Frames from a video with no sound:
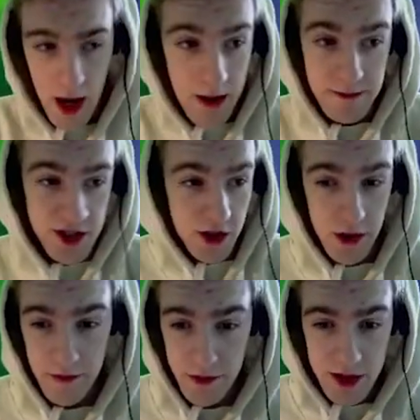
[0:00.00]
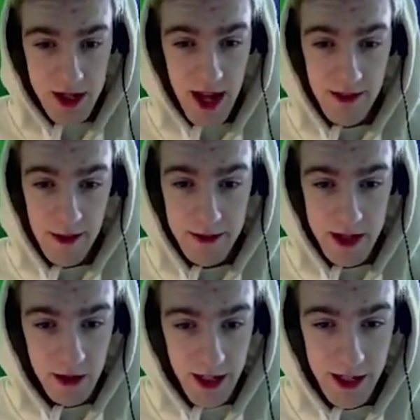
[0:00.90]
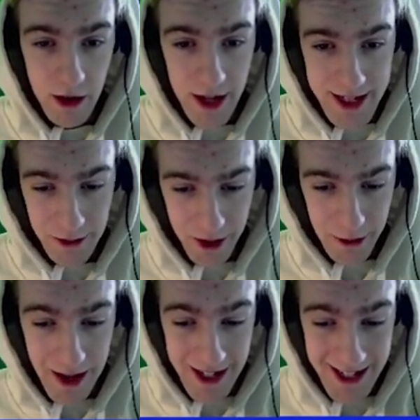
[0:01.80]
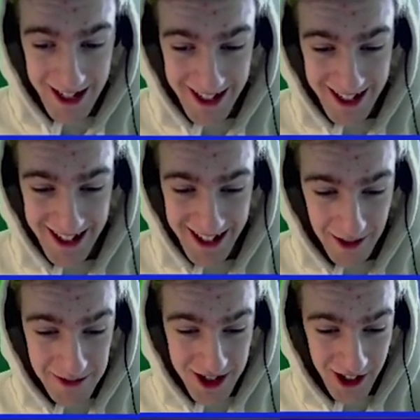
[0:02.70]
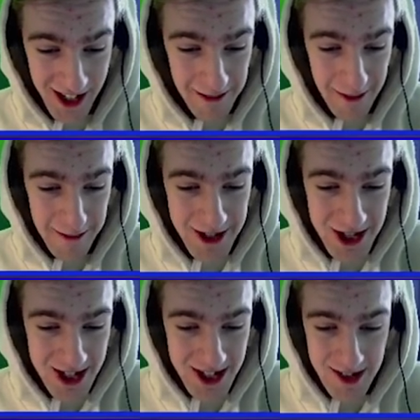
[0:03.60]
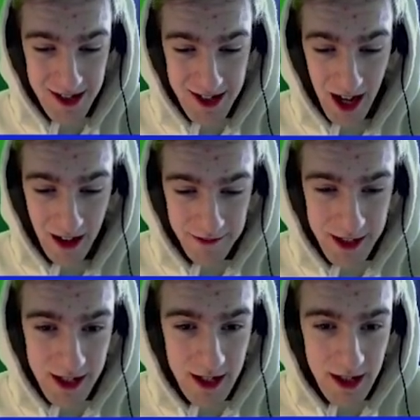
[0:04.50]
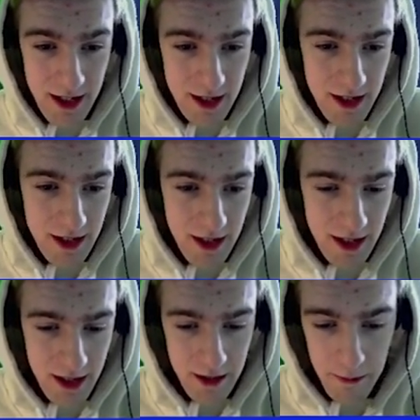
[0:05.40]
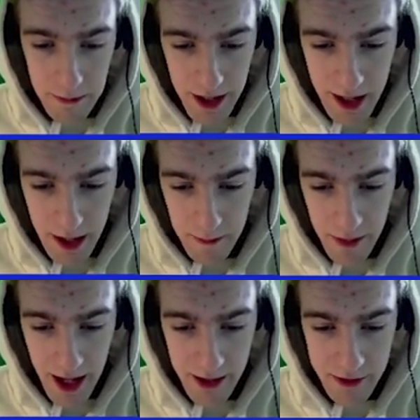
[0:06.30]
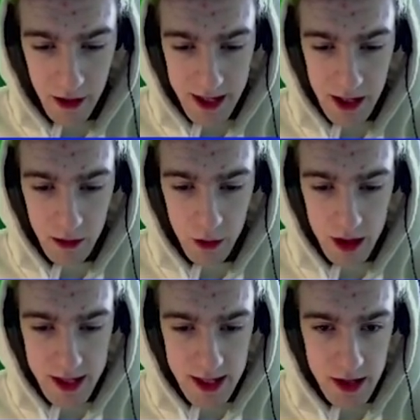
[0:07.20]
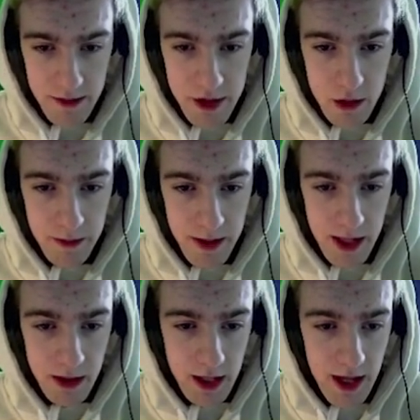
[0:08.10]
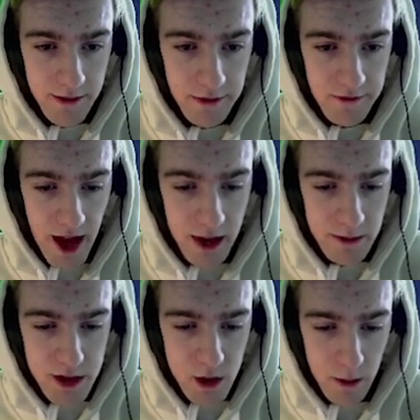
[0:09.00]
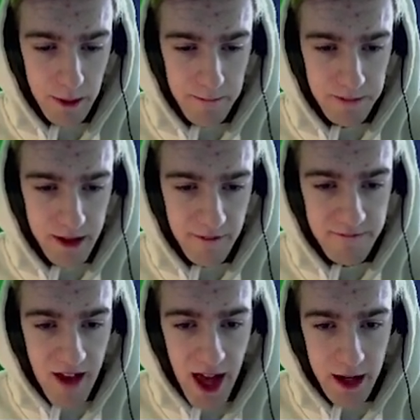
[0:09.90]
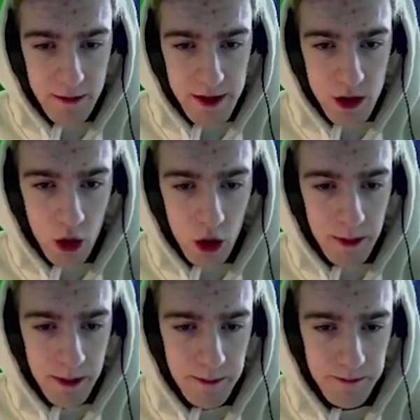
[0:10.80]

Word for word: I'm so confused. I have absolutely no idea what you're meaning. I'm sorry, I might be just daft. But um, I have no idea. What is this? Absorb? Yeah, you can have a fat absorb. Fat absorb.